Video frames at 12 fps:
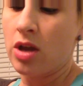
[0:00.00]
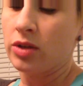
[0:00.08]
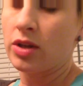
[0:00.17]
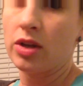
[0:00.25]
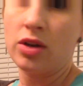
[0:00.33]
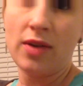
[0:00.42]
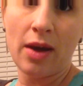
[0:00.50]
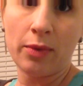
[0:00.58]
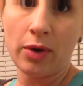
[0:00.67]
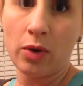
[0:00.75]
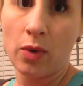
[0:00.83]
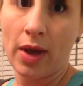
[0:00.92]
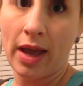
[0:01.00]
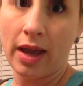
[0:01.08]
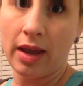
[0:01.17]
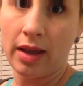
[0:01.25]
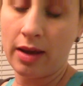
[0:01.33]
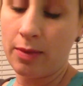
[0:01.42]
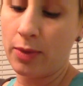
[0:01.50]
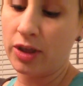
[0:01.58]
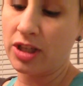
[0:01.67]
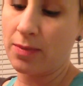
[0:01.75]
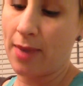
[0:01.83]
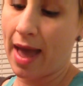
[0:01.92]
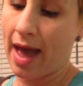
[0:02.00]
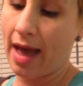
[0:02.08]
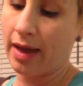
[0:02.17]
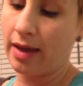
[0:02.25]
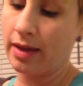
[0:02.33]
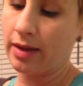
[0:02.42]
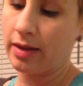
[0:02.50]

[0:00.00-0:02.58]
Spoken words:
So you do that real quick, push them back,